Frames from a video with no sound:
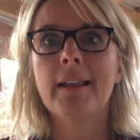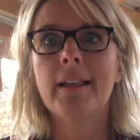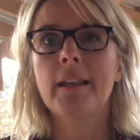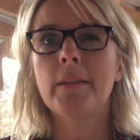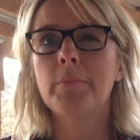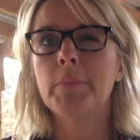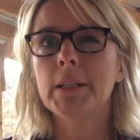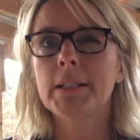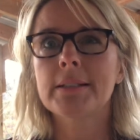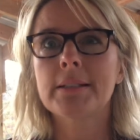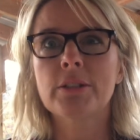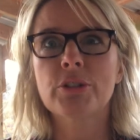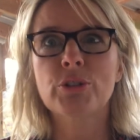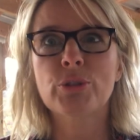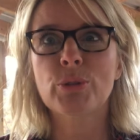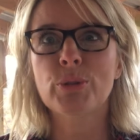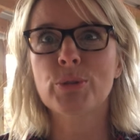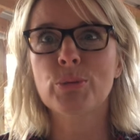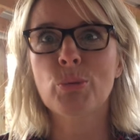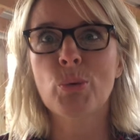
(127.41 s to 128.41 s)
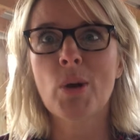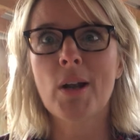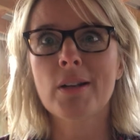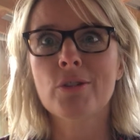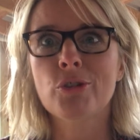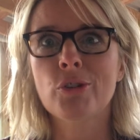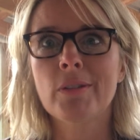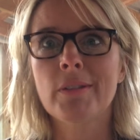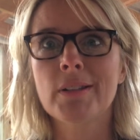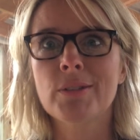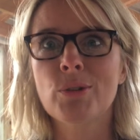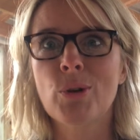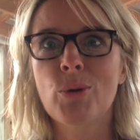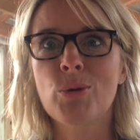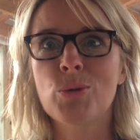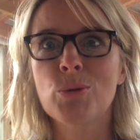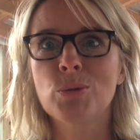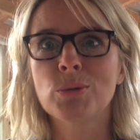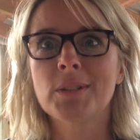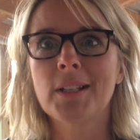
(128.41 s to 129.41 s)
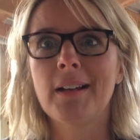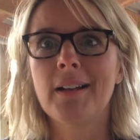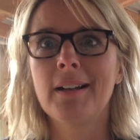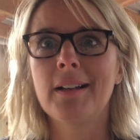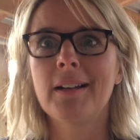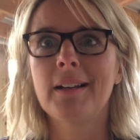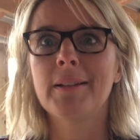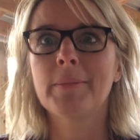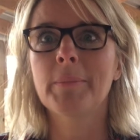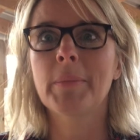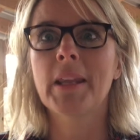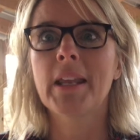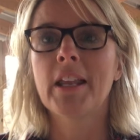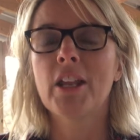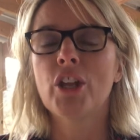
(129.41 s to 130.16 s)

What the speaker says: And Big Sister is watching this whole time.